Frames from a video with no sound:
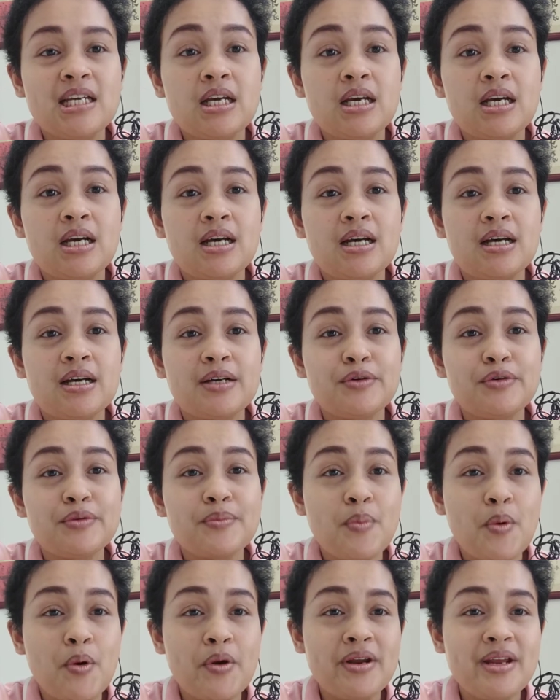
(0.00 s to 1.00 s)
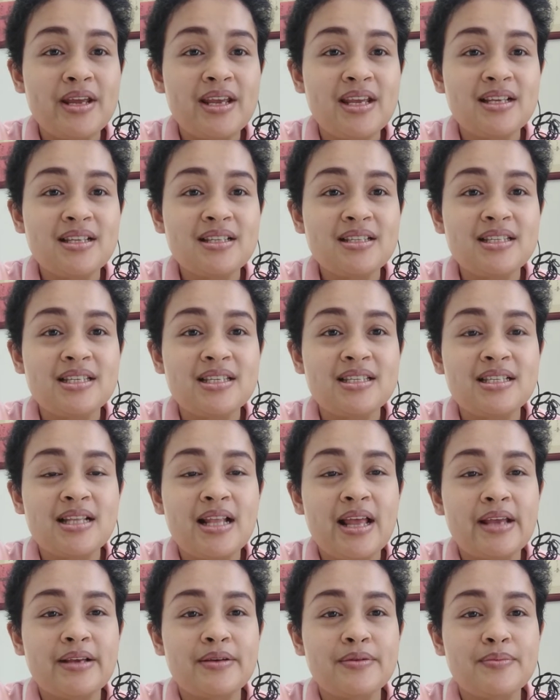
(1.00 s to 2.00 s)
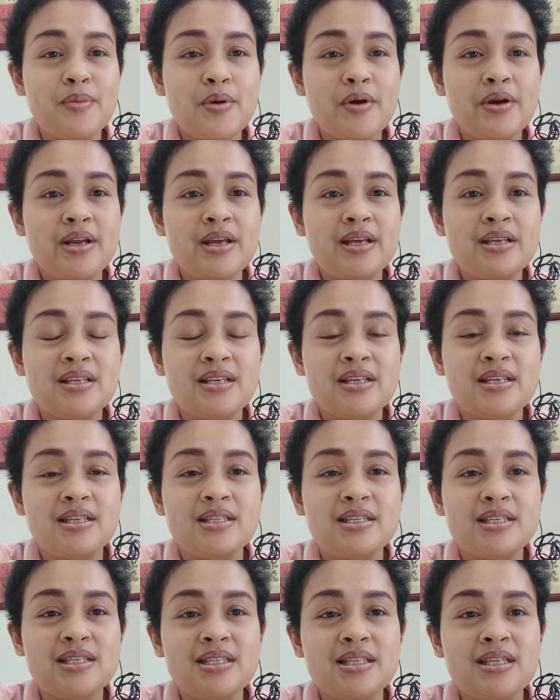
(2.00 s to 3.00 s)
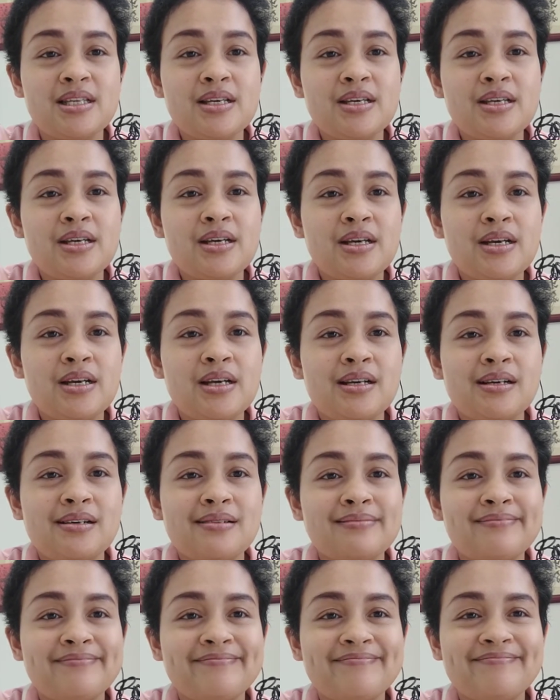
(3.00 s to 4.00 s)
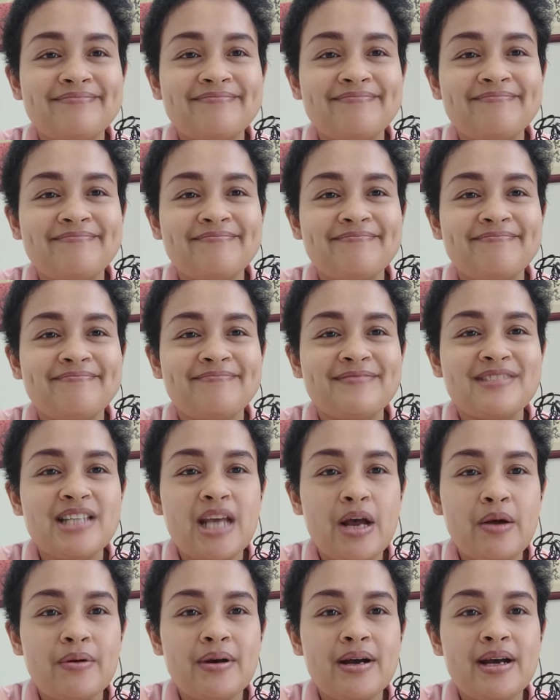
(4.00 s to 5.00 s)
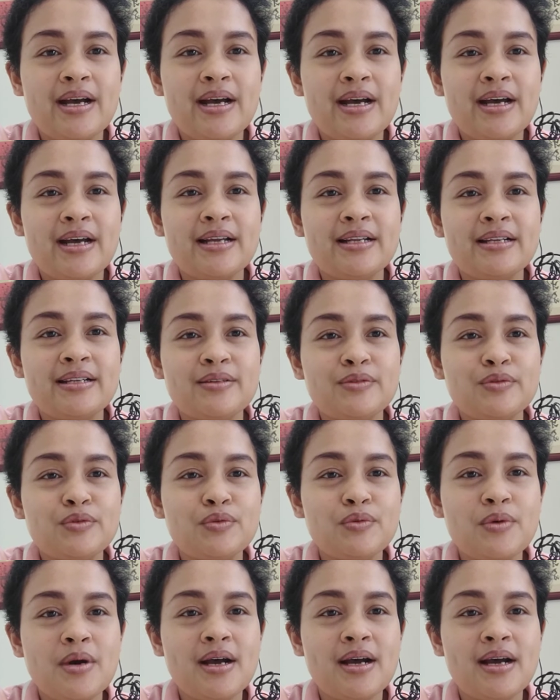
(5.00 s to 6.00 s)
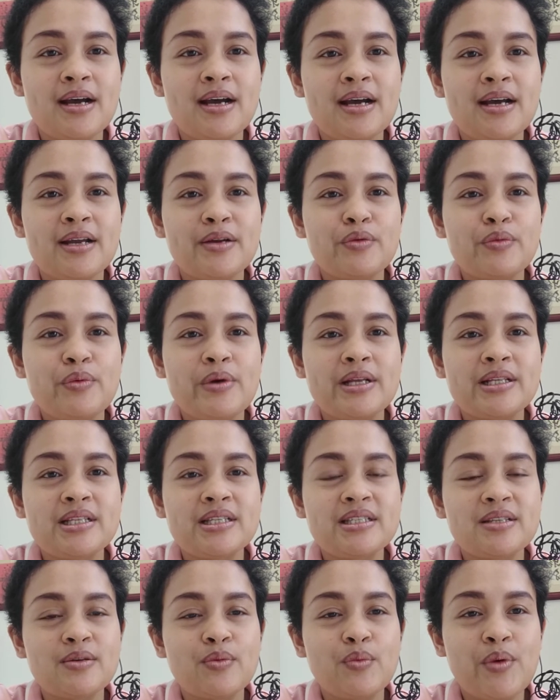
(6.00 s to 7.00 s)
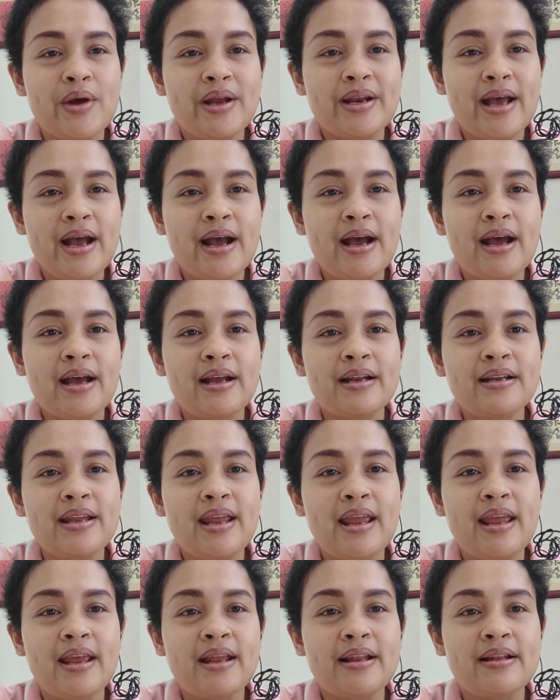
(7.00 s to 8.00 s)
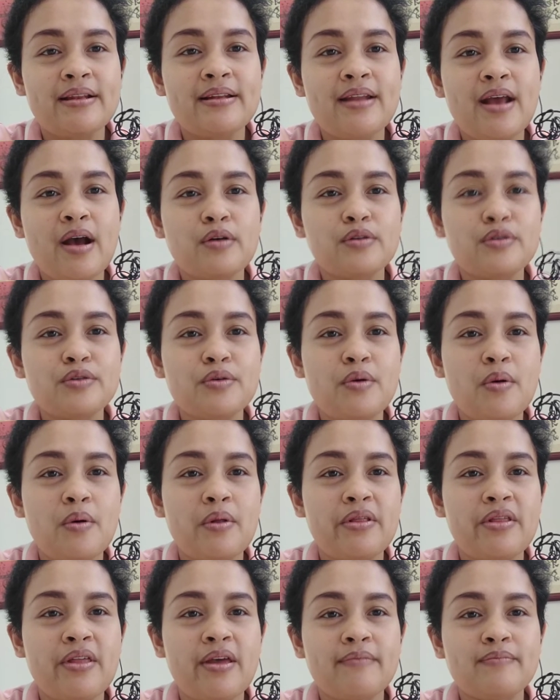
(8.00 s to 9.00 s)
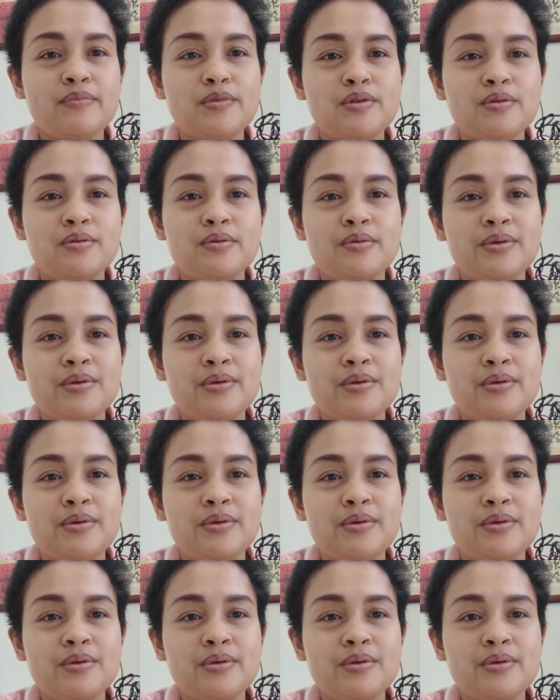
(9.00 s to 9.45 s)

uh, good morning, just like good morning is um, Tao An, U An, Wan, Wan An, and how to call them to